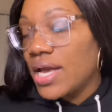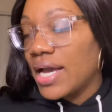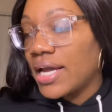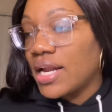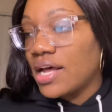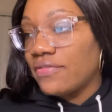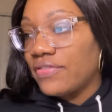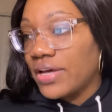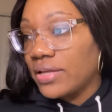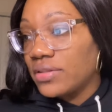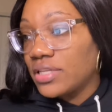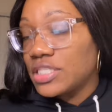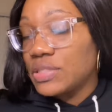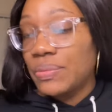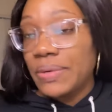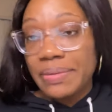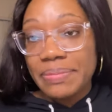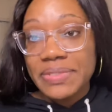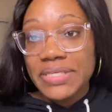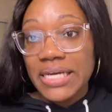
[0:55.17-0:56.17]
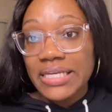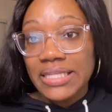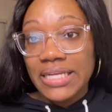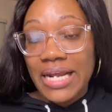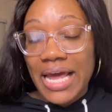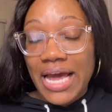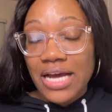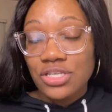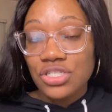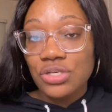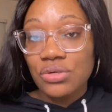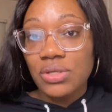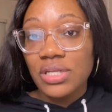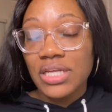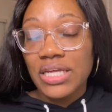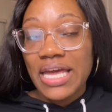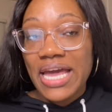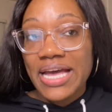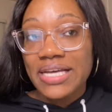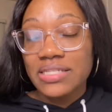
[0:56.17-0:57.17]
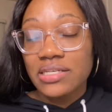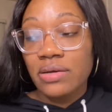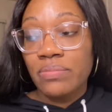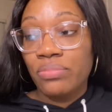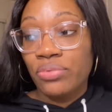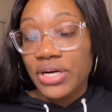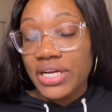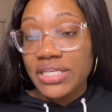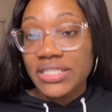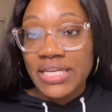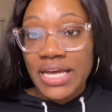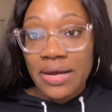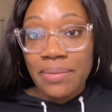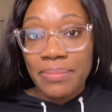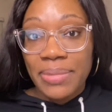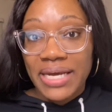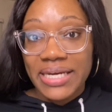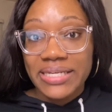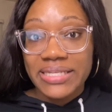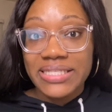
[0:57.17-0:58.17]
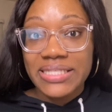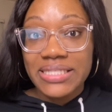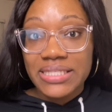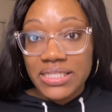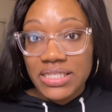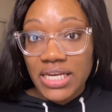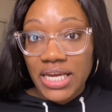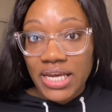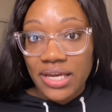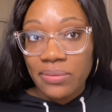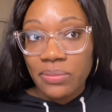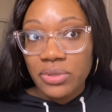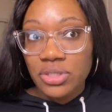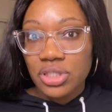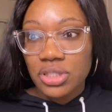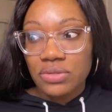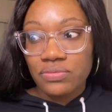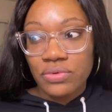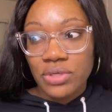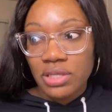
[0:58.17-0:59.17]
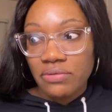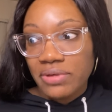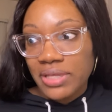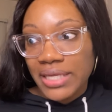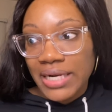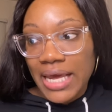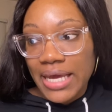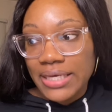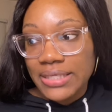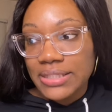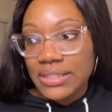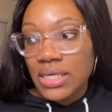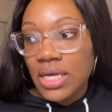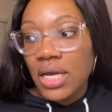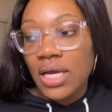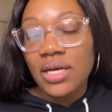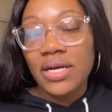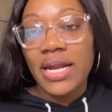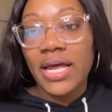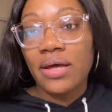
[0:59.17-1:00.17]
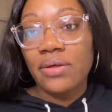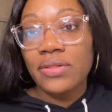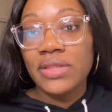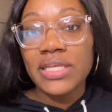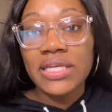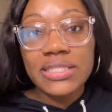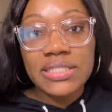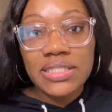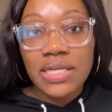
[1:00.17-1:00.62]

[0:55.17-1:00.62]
And I found this website that actually has a breakdown by state, which is really, really nice. Now, these